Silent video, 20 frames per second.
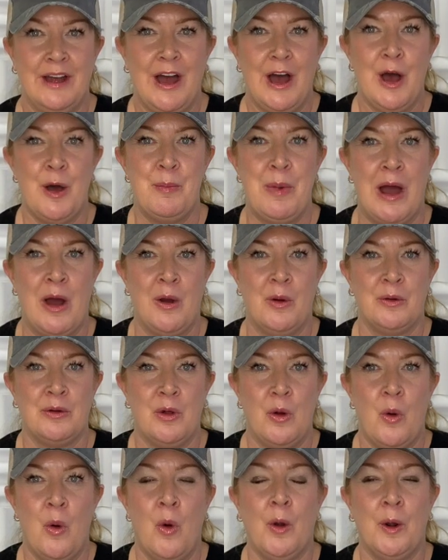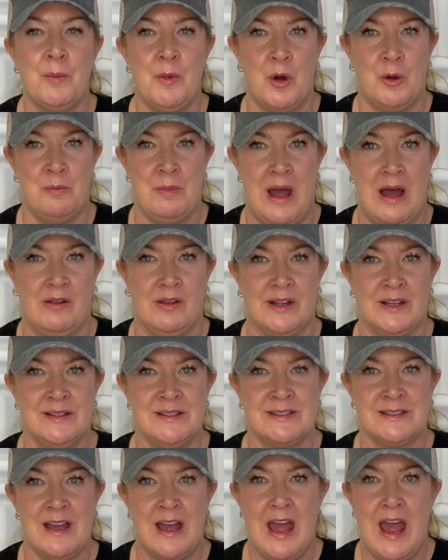about hormone
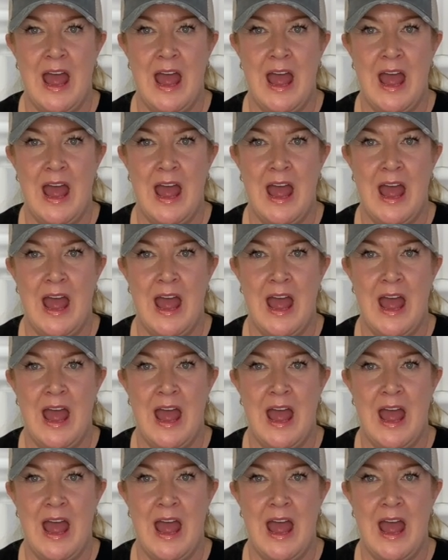balance